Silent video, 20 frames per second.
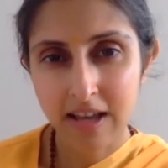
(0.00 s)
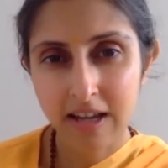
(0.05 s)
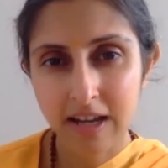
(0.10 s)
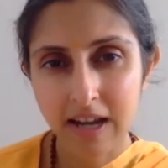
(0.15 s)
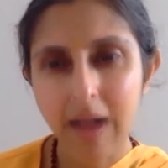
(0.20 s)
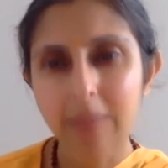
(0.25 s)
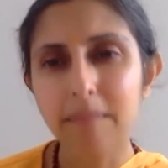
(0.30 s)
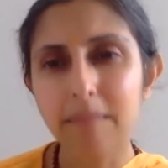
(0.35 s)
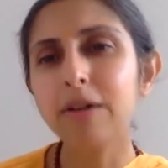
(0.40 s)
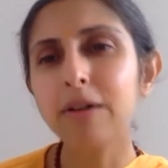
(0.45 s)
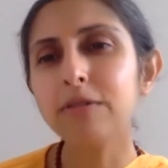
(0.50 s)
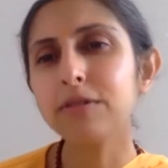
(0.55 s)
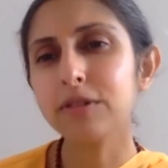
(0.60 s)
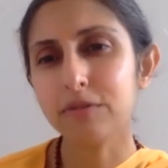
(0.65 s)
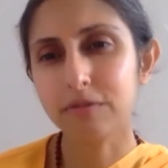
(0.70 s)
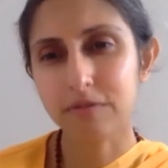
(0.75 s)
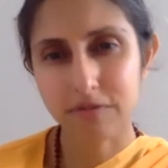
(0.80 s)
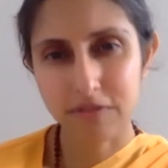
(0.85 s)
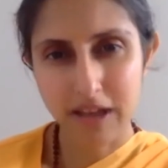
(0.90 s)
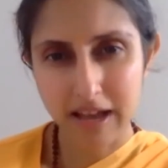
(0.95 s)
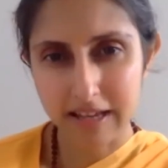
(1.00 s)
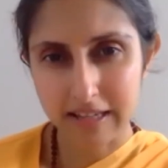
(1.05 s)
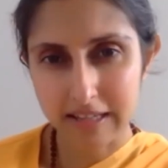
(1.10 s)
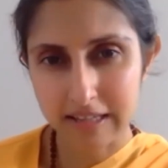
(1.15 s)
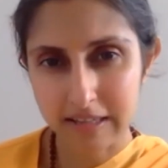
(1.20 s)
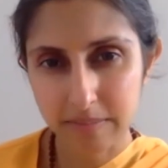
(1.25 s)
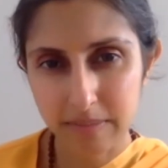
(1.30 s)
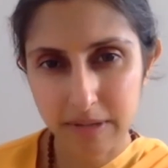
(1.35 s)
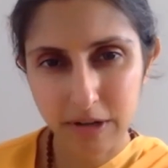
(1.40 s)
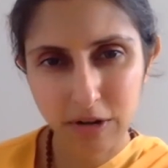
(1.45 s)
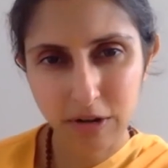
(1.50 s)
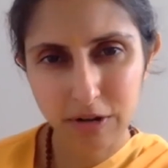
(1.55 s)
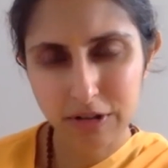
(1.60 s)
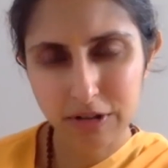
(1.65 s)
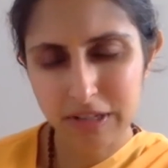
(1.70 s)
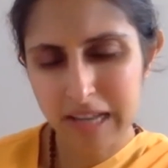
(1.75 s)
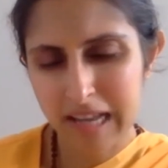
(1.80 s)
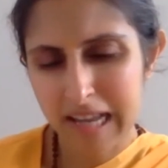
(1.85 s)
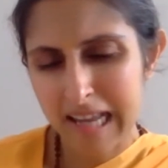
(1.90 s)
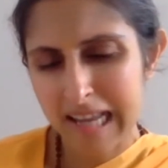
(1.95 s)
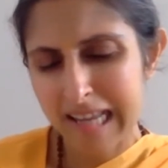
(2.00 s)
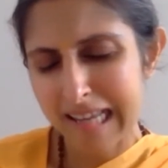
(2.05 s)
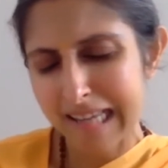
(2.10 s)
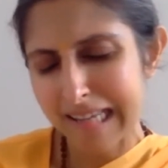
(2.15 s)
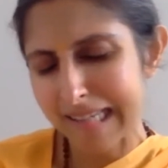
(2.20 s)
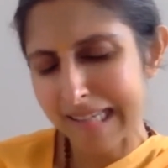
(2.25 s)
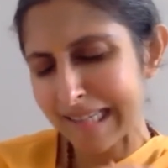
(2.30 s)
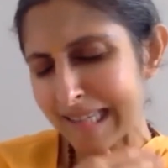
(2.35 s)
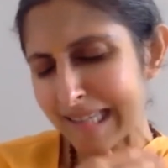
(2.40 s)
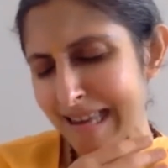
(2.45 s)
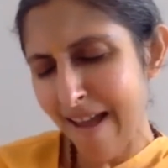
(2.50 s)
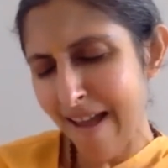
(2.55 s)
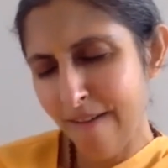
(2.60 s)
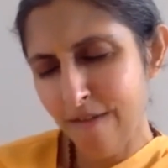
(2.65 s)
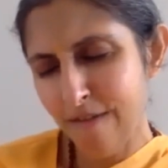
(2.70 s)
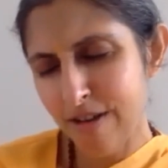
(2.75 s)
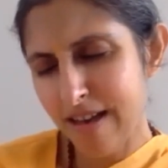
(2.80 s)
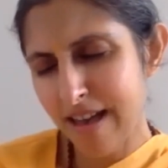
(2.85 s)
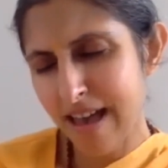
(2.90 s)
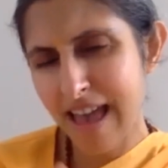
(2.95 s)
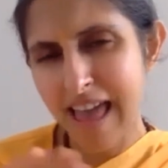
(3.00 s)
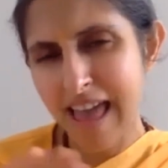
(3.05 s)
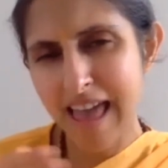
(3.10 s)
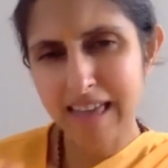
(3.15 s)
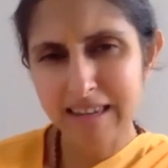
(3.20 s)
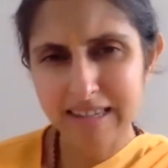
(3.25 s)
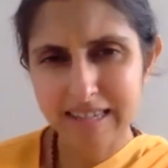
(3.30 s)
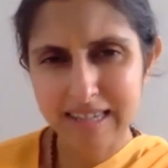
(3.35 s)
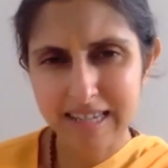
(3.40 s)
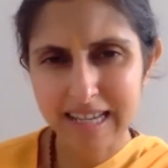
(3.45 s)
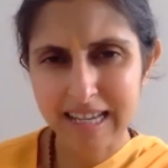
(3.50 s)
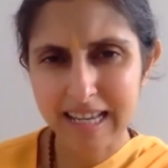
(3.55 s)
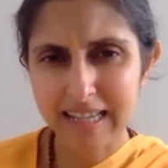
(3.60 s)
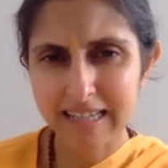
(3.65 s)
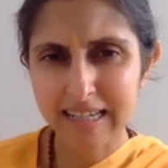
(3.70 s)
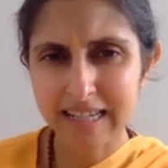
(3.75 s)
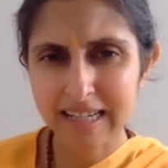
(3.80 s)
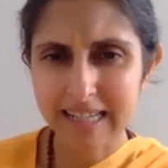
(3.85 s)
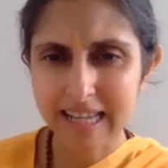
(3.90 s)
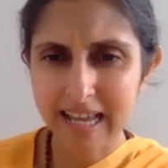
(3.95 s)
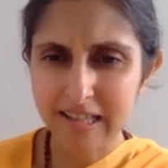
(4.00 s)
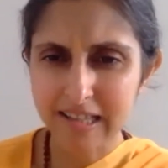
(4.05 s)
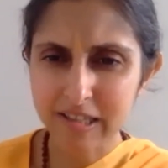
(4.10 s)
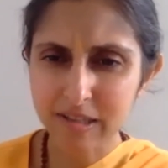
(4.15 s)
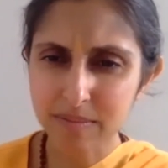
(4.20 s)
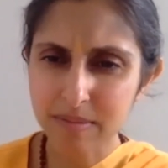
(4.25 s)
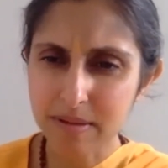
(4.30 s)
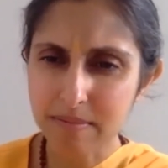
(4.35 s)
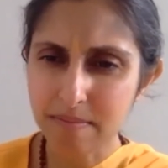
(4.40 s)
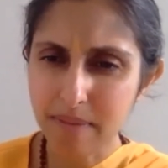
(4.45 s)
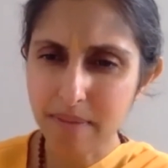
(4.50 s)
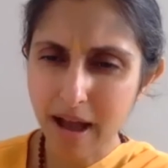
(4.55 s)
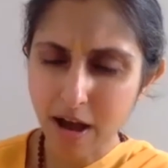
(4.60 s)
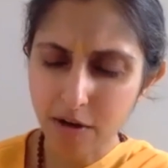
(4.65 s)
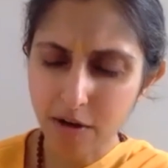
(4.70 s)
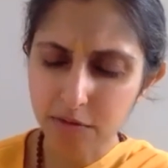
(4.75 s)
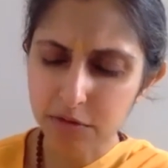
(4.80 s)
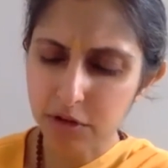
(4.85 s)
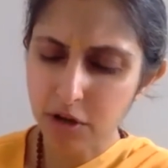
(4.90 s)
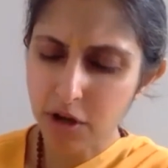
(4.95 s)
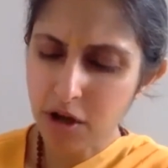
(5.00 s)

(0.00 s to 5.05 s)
Come out of that because it is never ending. It gets me bound